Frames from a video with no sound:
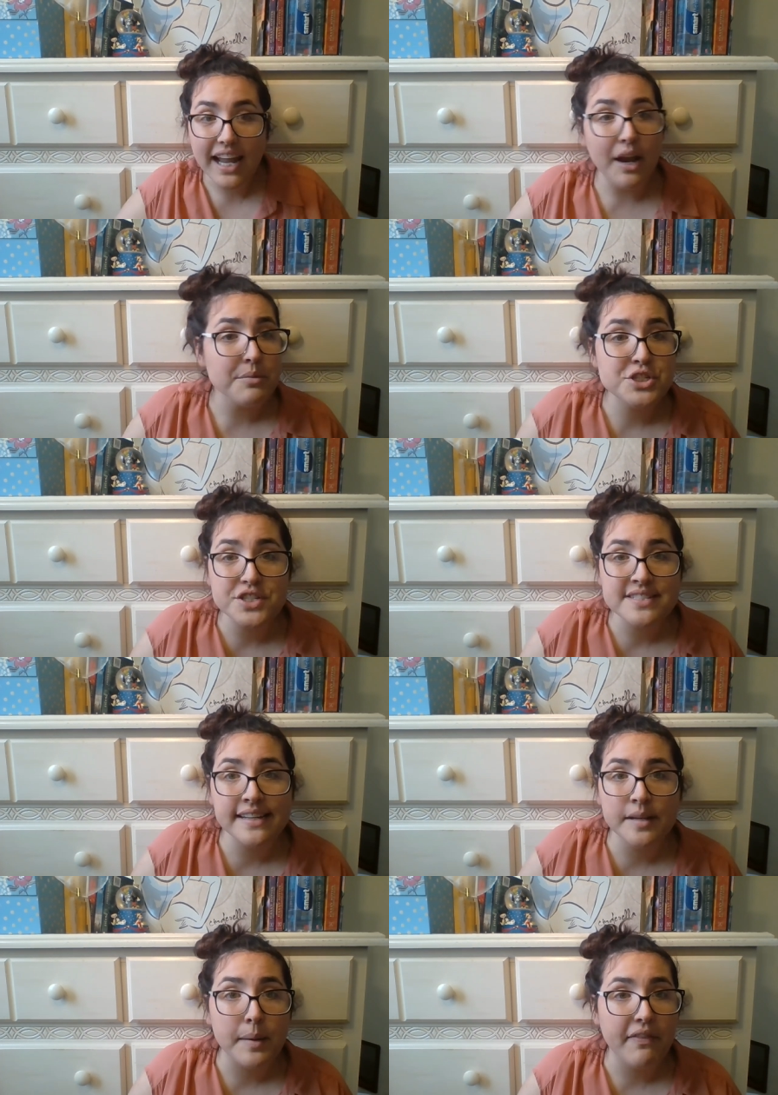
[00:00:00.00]
And I was just
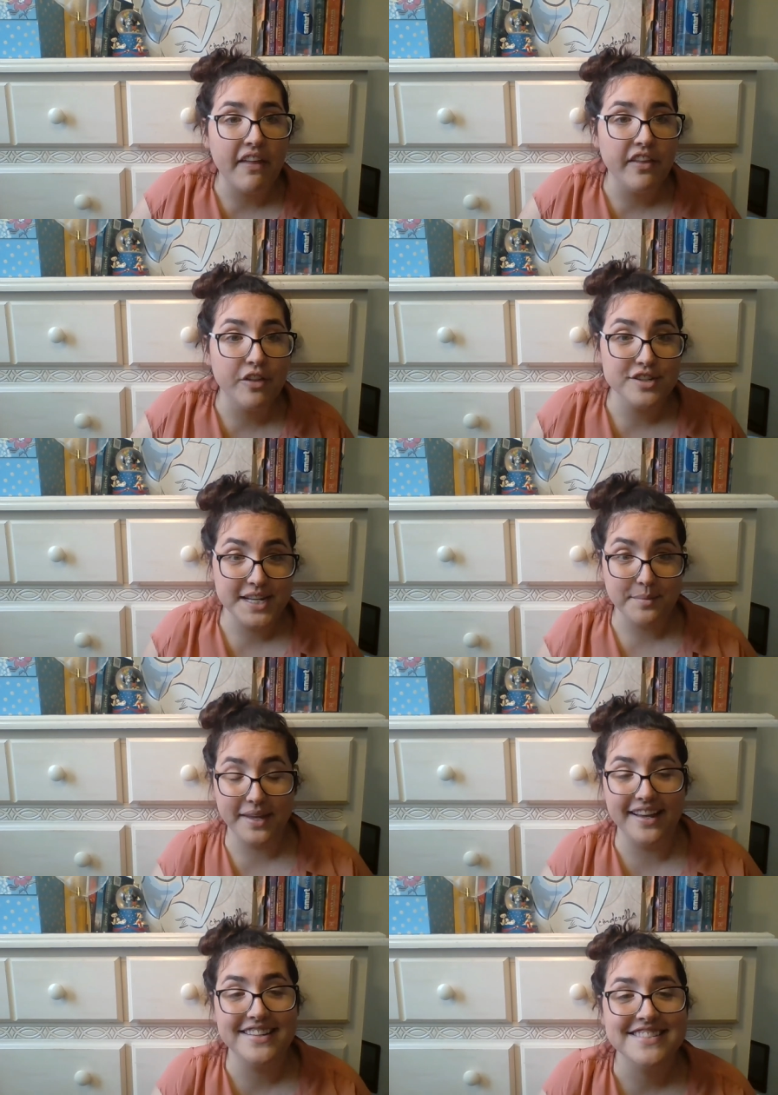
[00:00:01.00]
thinking about that the other day
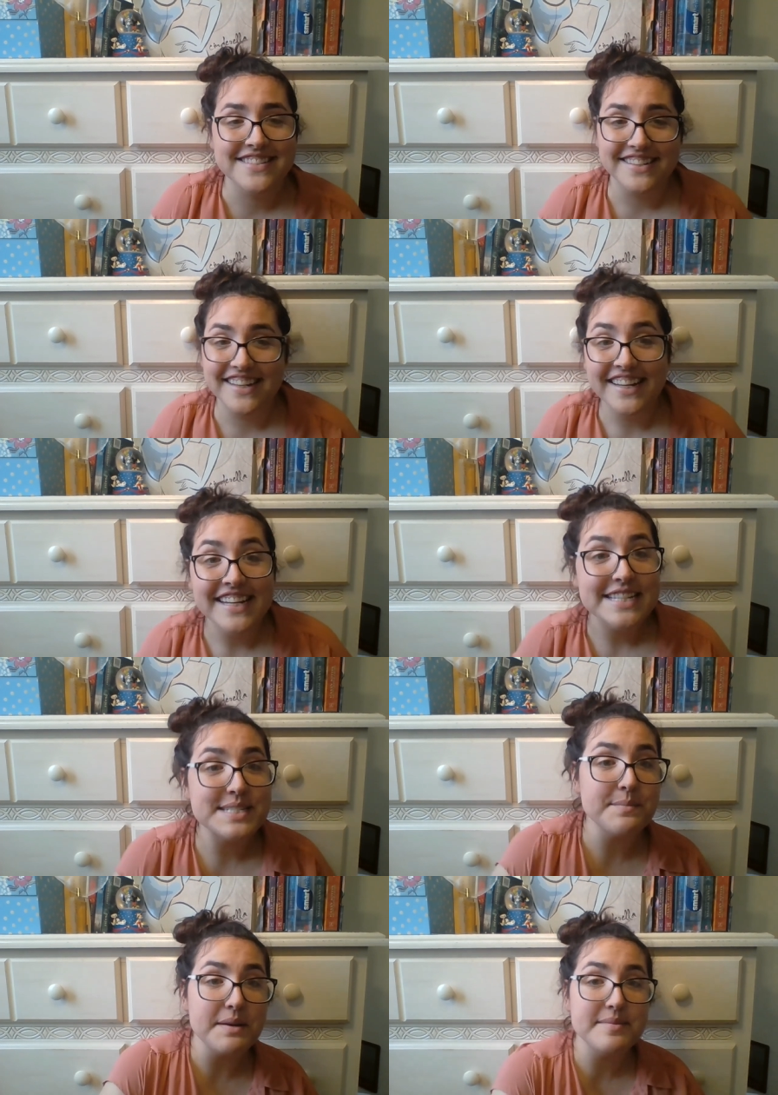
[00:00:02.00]
because
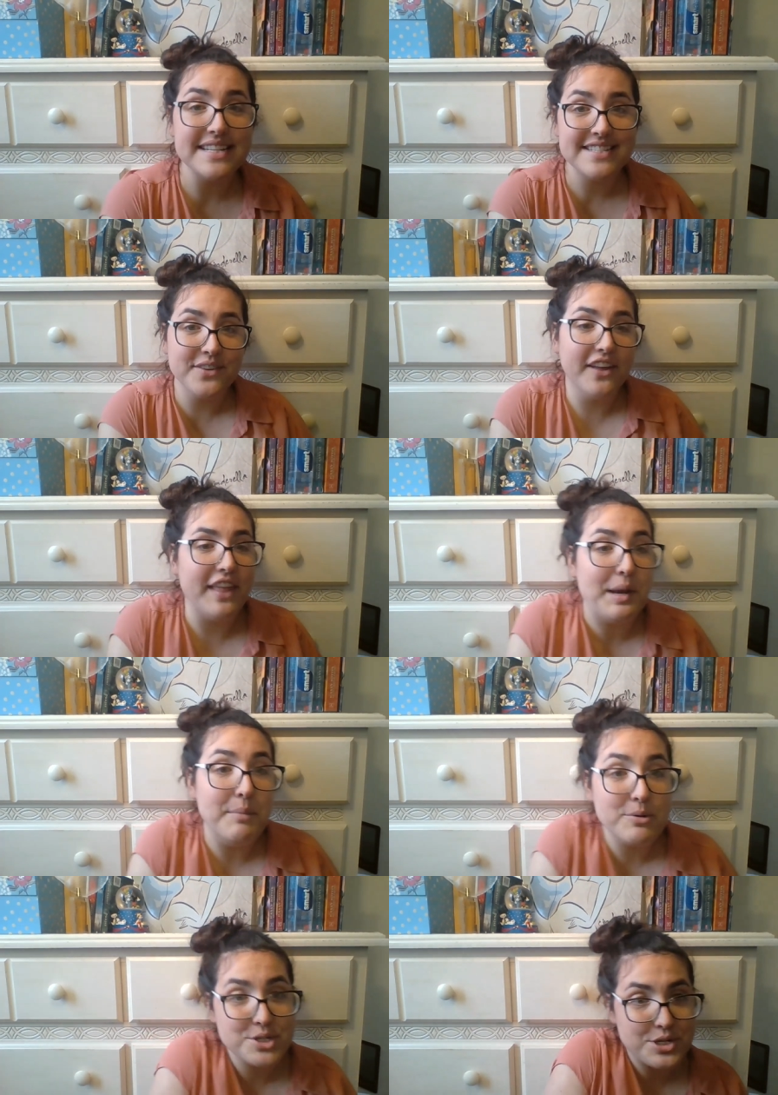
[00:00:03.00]
sometimes I still get that
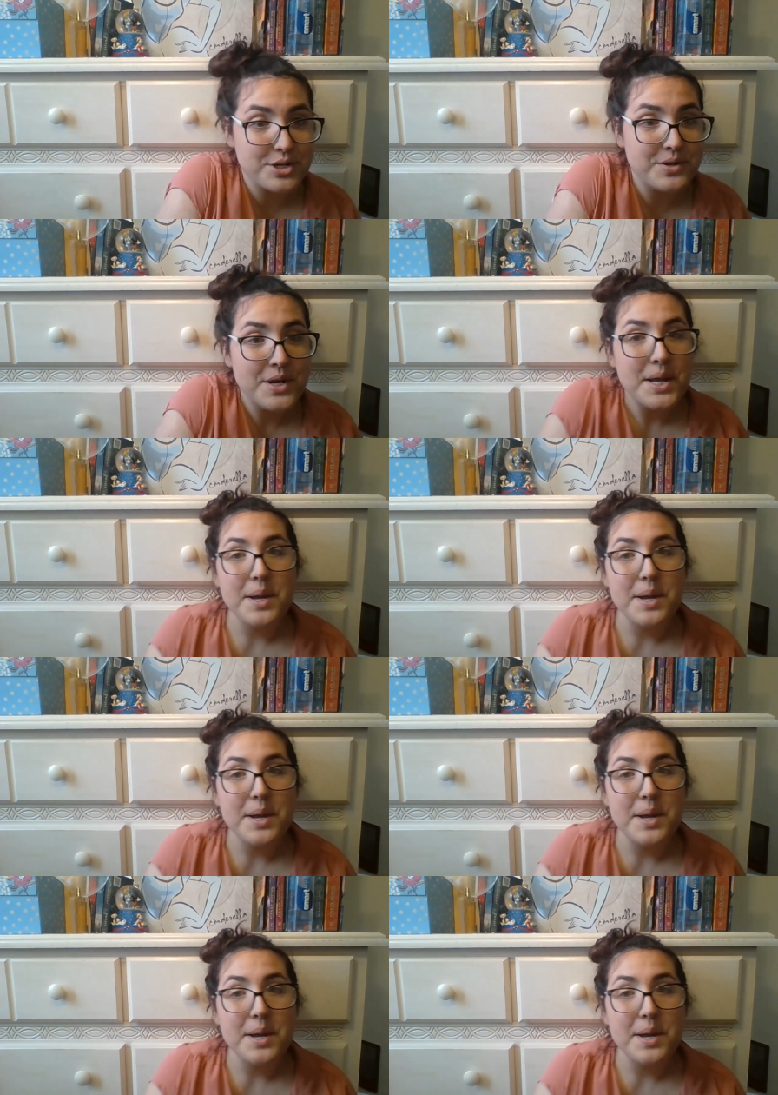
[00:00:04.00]
emotional.